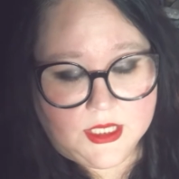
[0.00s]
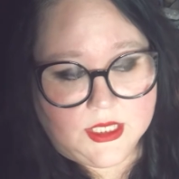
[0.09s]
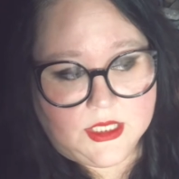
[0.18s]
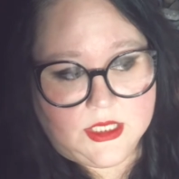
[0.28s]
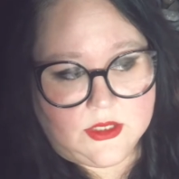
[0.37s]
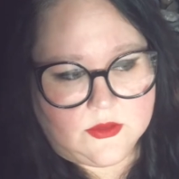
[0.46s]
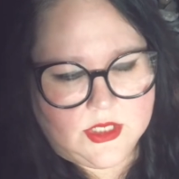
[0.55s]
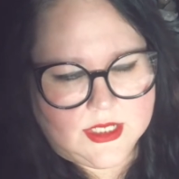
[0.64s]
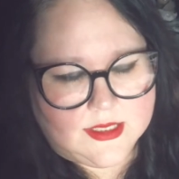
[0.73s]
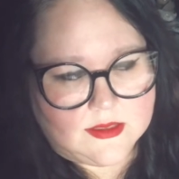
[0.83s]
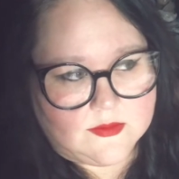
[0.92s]
you know,
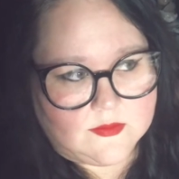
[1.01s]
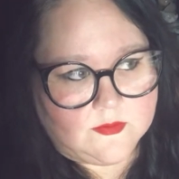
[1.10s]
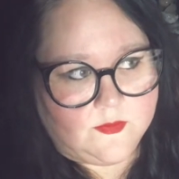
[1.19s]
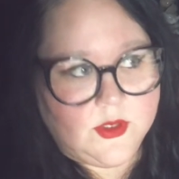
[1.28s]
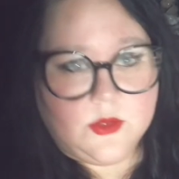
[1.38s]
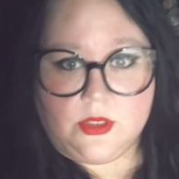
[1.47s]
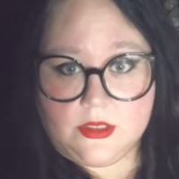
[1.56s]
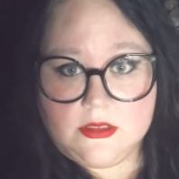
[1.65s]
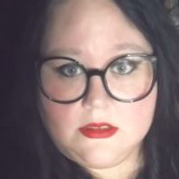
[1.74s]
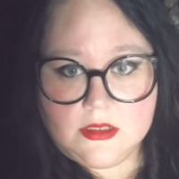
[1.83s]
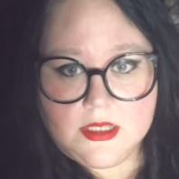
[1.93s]
just feel good
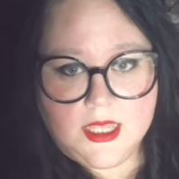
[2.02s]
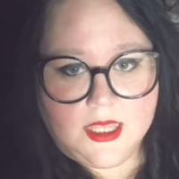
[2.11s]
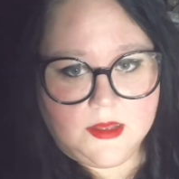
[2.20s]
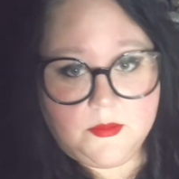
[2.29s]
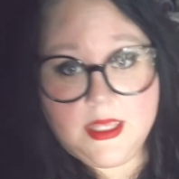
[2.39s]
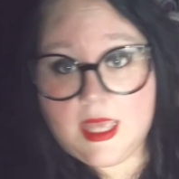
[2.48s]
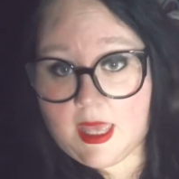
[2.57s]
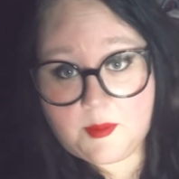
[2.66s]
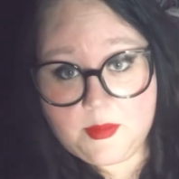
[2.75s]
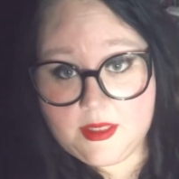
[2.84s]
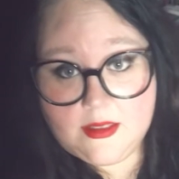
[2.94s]
and be
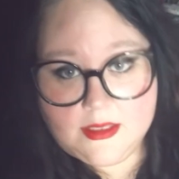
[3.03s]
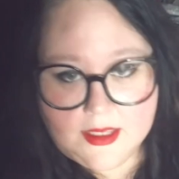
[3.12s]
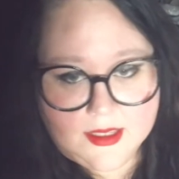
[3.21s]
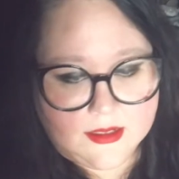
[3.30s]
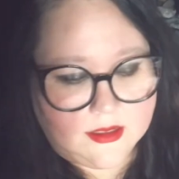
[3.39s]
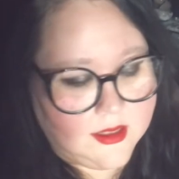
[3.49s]
happy. And